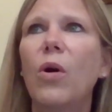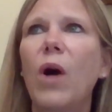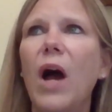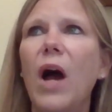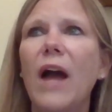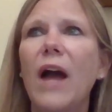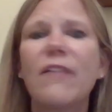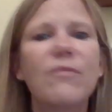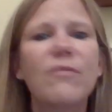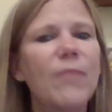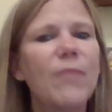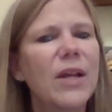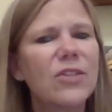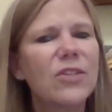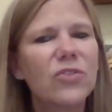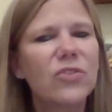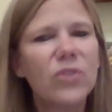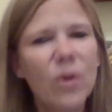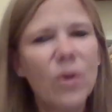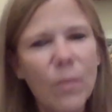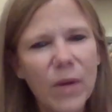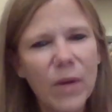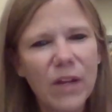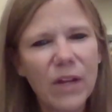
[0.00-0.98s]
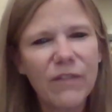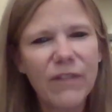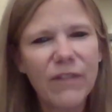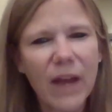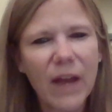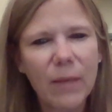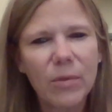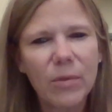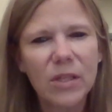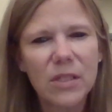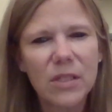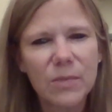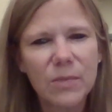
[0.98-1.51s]
I've met so many
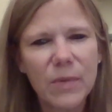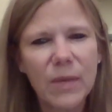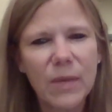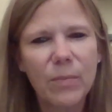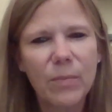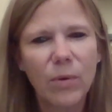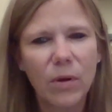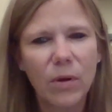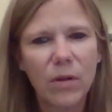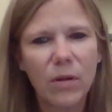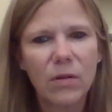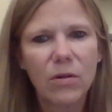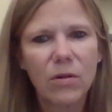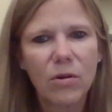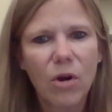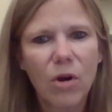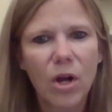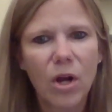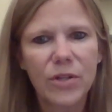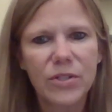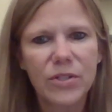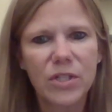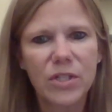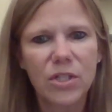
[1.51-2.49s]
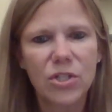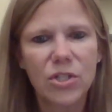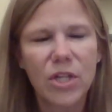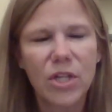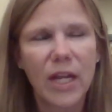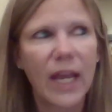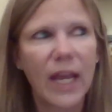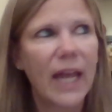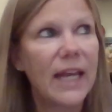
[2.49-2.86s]
fabulous people cross stitching.